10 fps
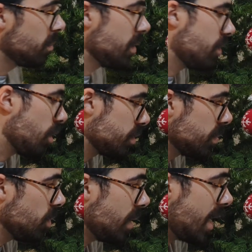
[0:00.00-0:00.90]
we've got a
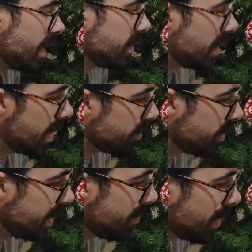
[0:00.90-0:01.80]
small head and a
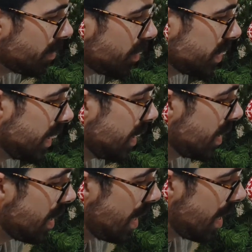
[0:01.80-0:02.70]
really big body,
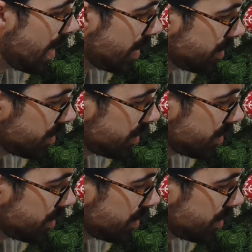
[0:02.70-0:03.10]
and